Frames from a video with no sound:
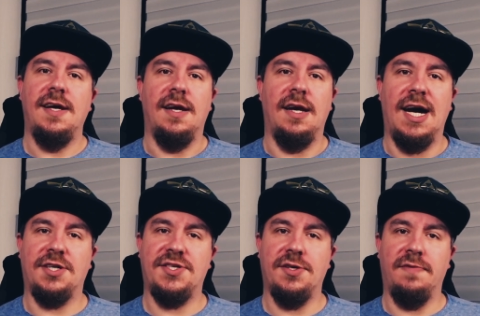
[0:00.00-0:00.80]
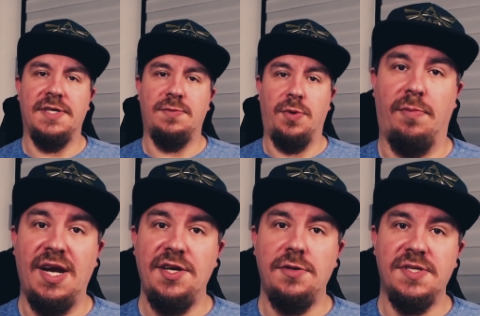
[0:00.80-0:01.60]
large servers with
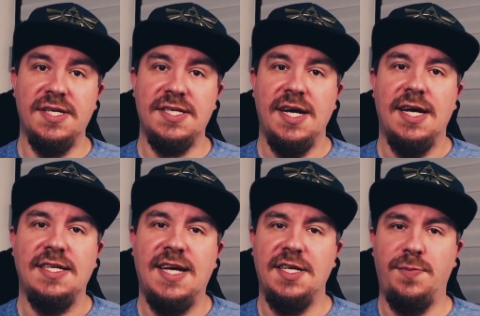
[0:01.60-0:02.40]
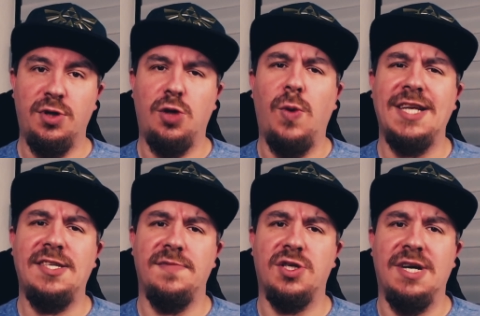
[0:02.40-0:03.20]
many users tend to put quite
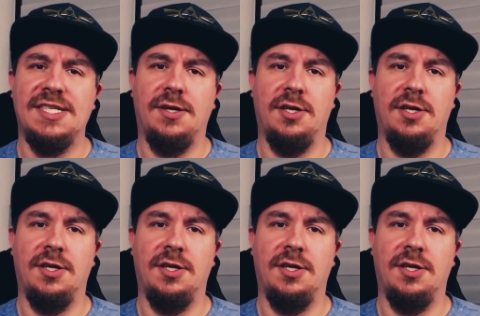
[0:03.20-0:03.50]
some stress on